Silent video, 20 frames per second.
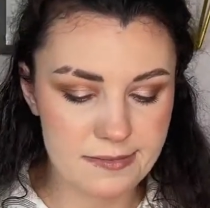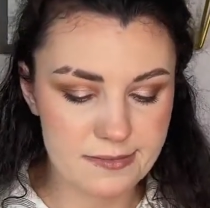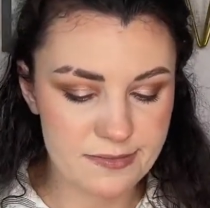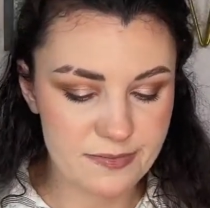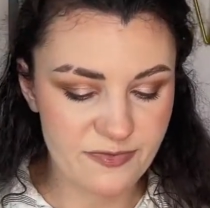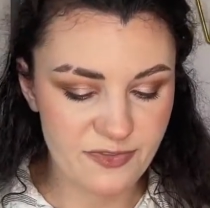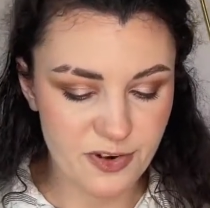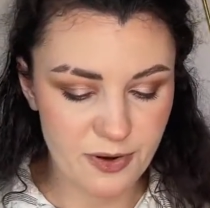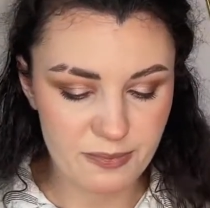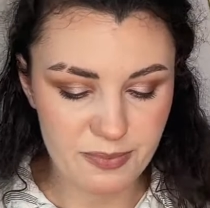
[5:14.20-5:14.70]

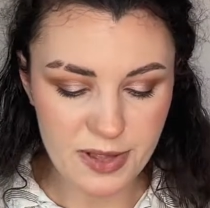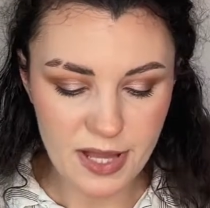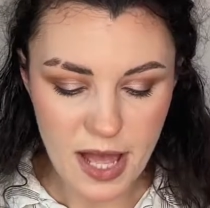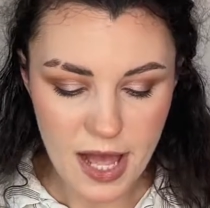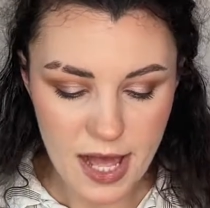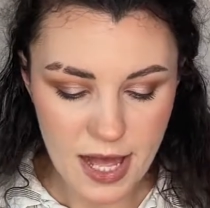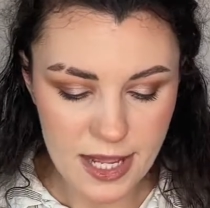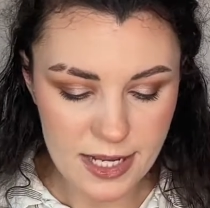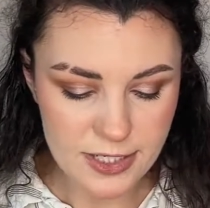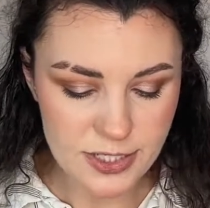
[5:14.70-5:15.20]
For
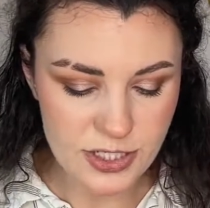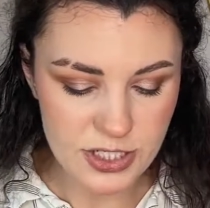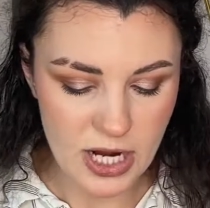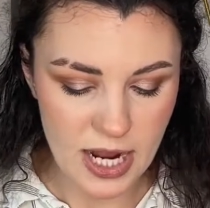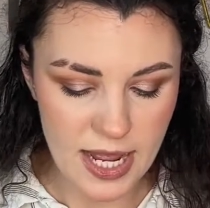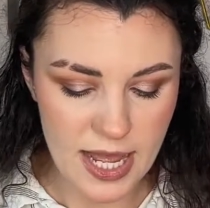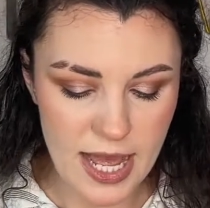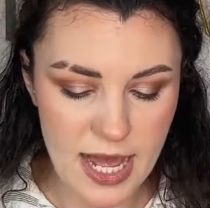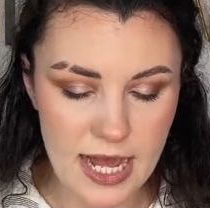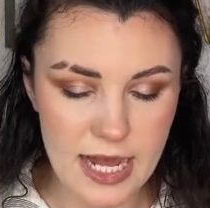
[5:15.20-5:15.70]
blush,
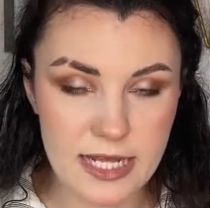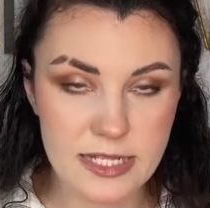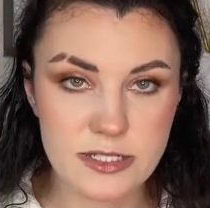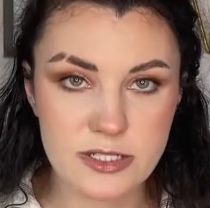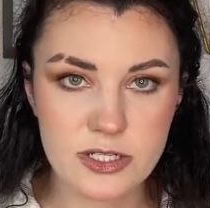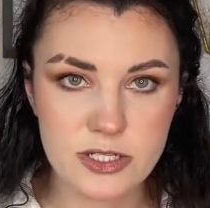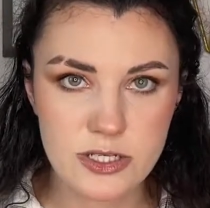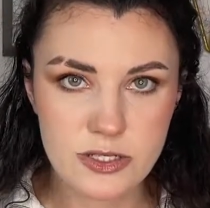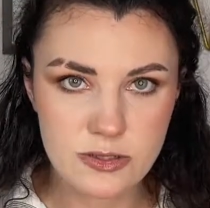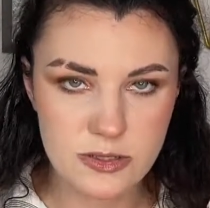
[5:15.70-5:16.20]
I had
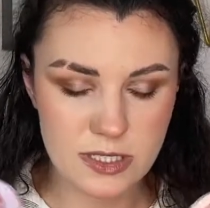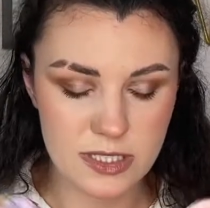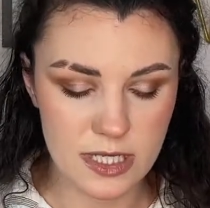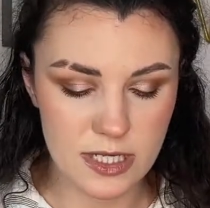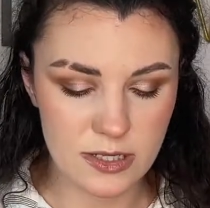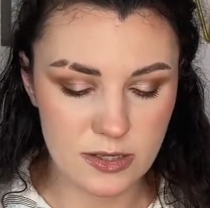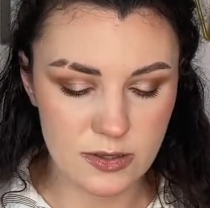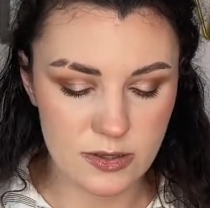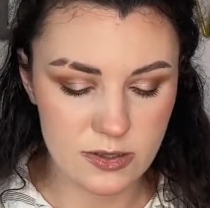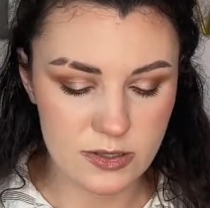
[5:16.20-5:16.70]
2
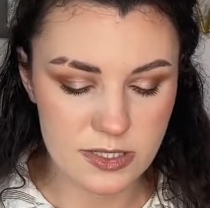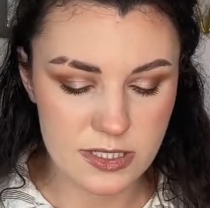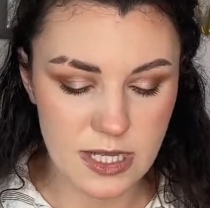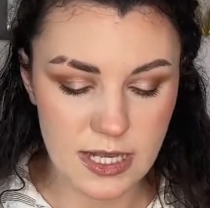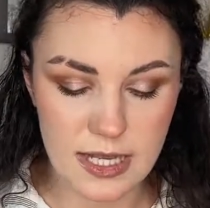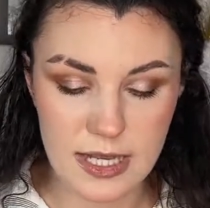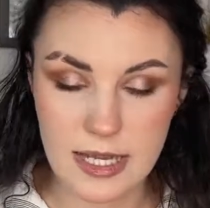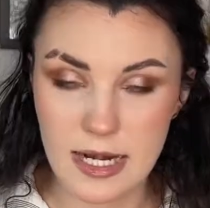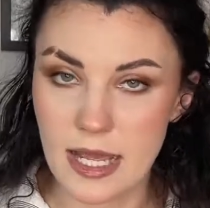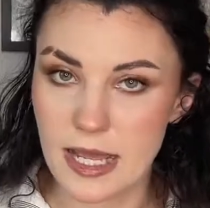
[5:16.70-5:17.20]
singles
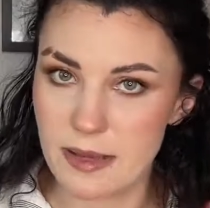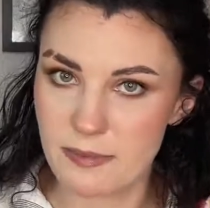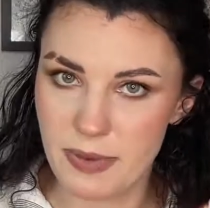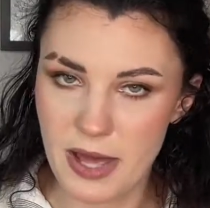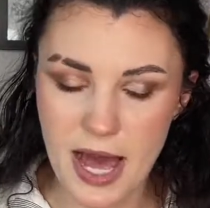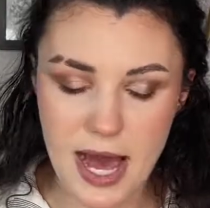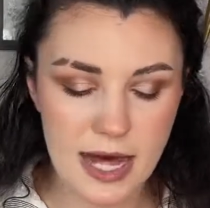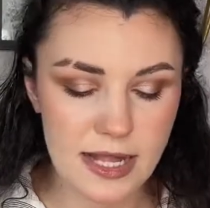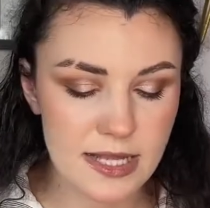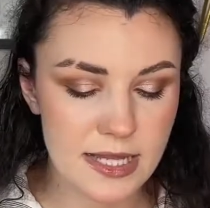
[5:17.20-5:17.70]
and a
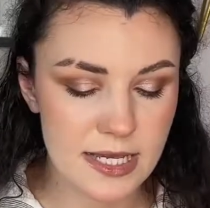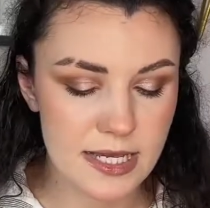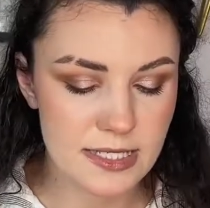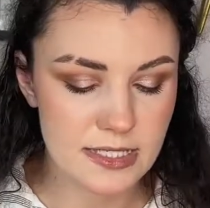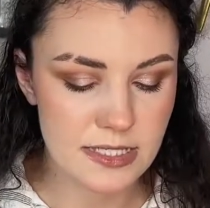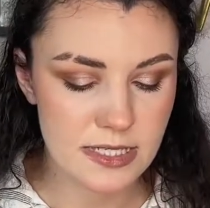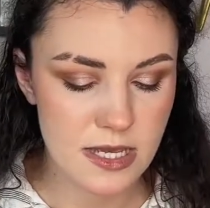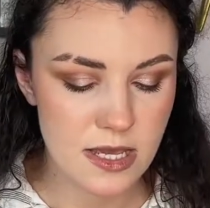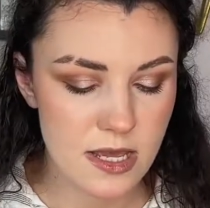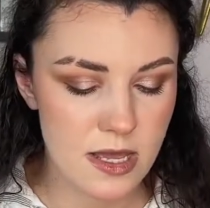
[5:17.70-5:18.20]

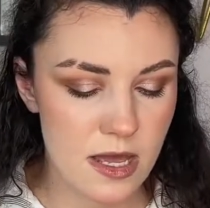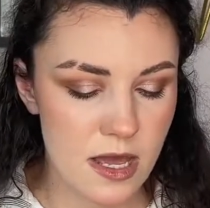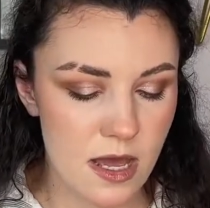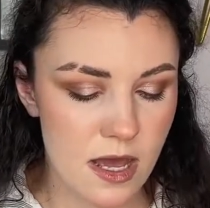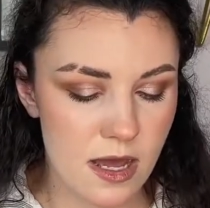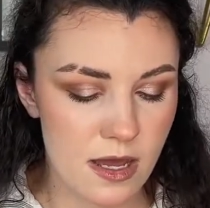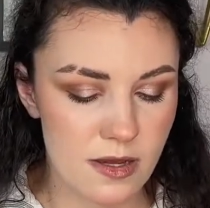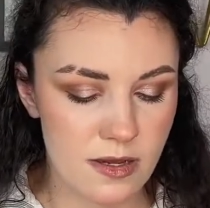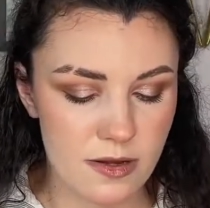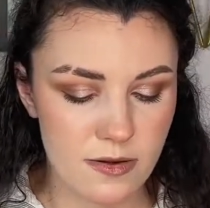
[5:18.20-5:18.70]
palette.
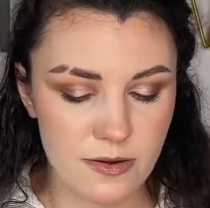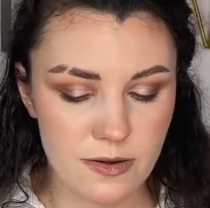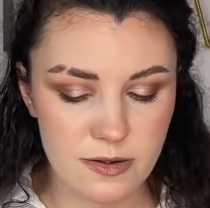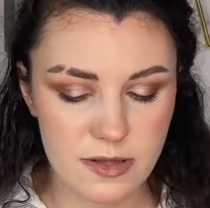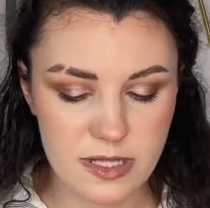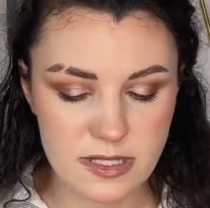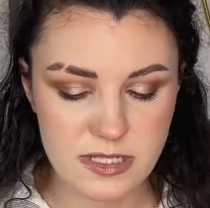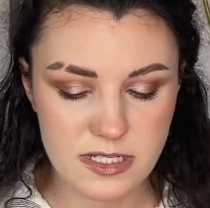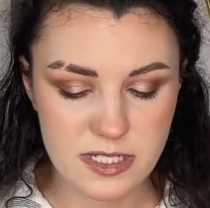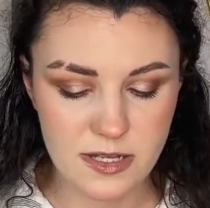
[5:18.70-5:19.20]

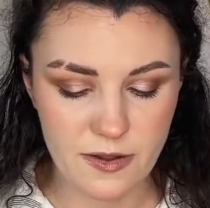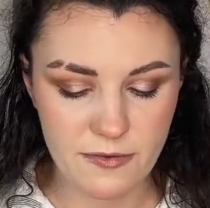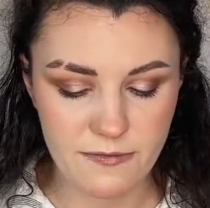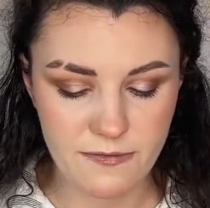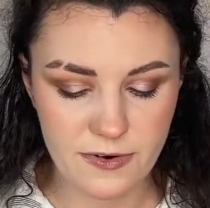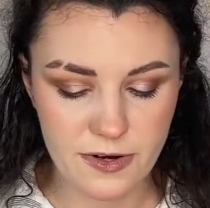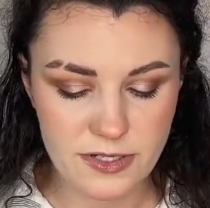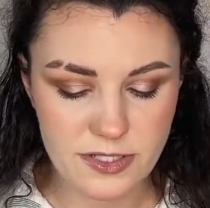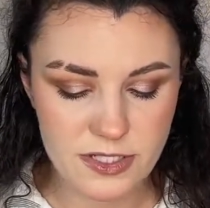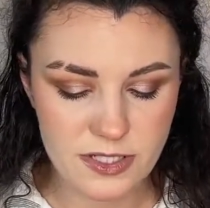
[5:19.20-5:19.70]
Let's
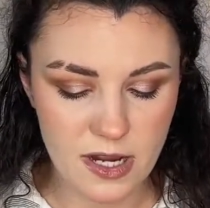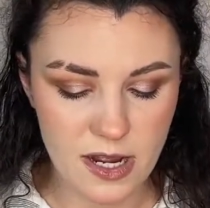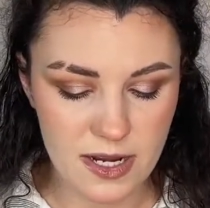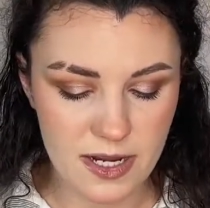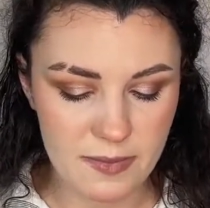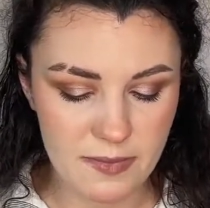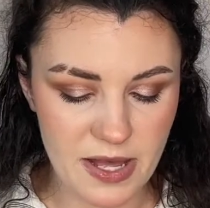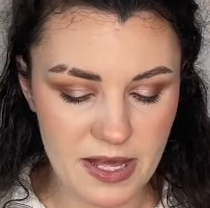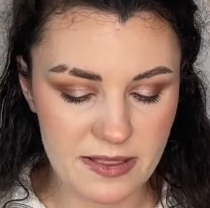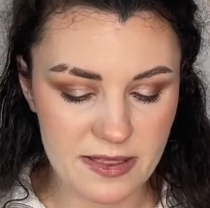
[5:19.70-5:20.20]
first talk
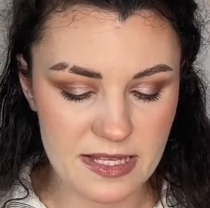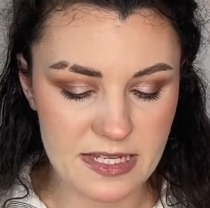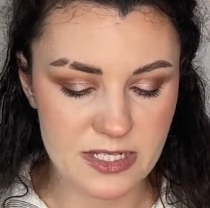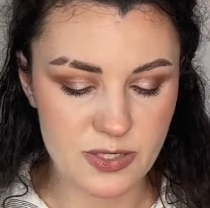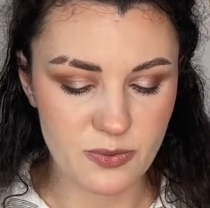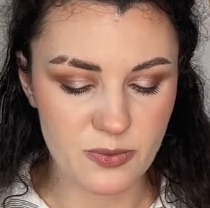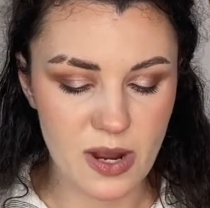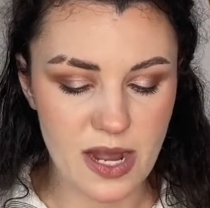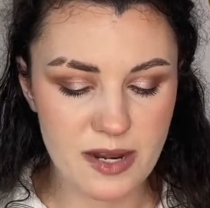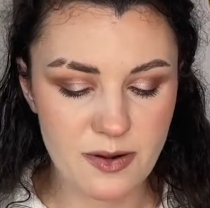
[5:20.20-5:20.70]
about this
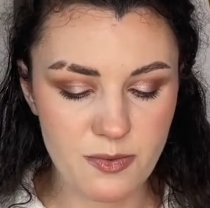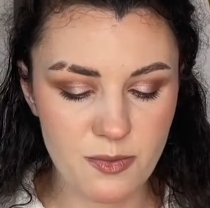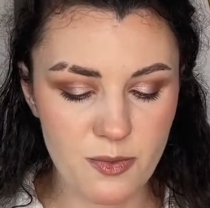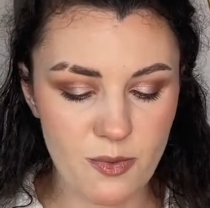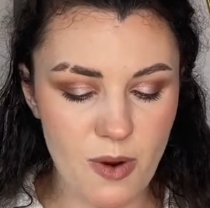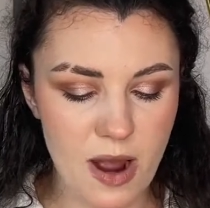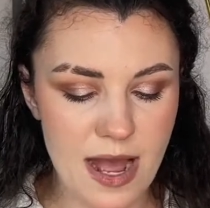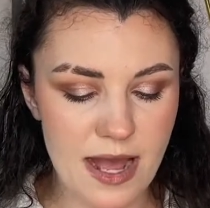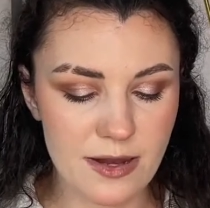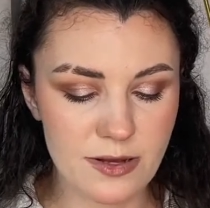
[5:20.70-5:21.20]
Wet n
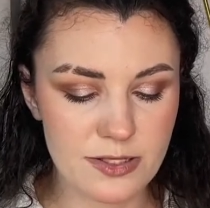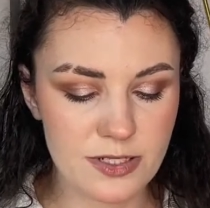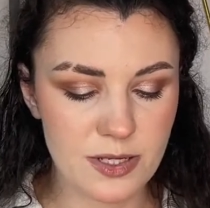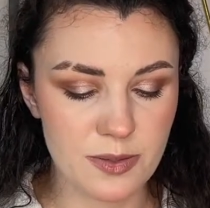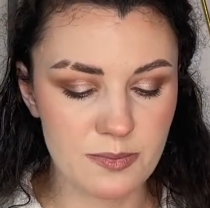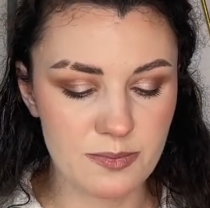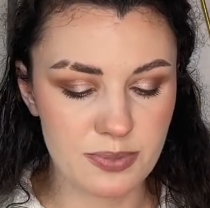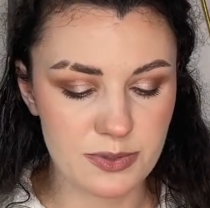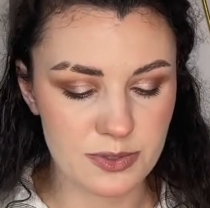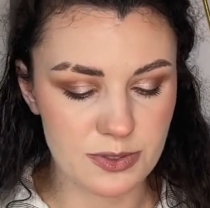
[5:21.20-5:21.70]

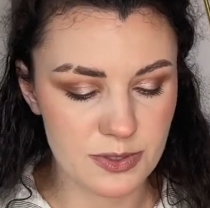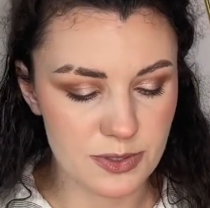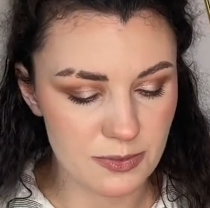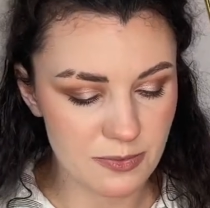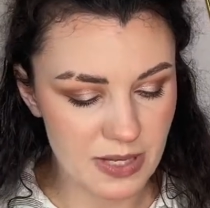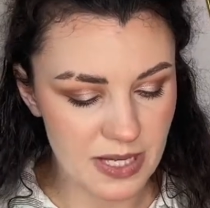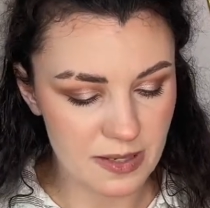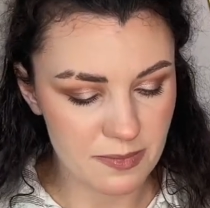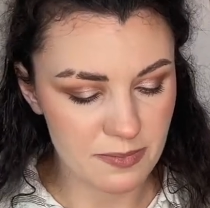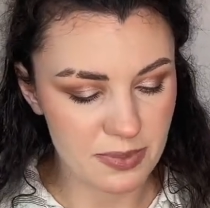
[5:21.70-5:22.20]
Wild
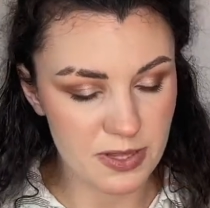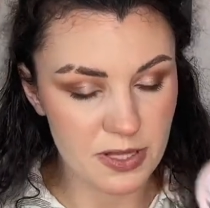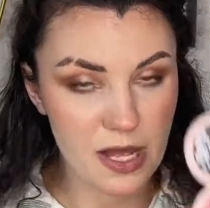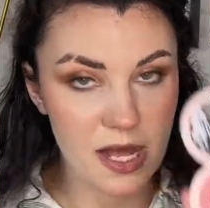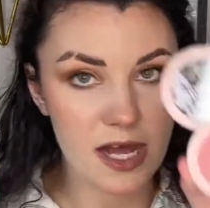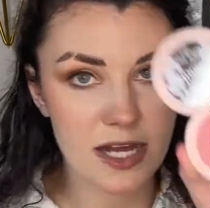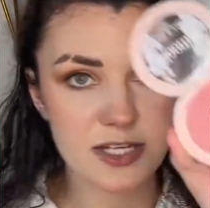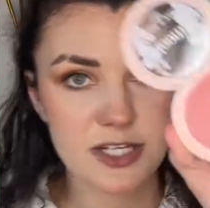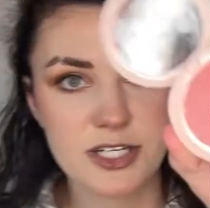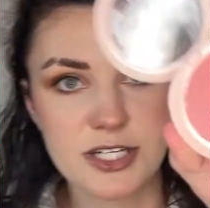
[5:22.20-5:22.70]
Blooming
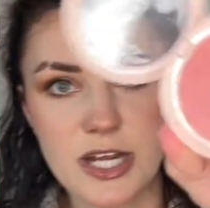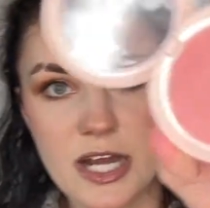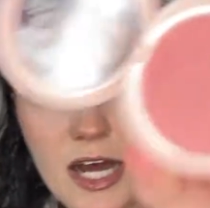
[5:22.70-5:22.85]
blush.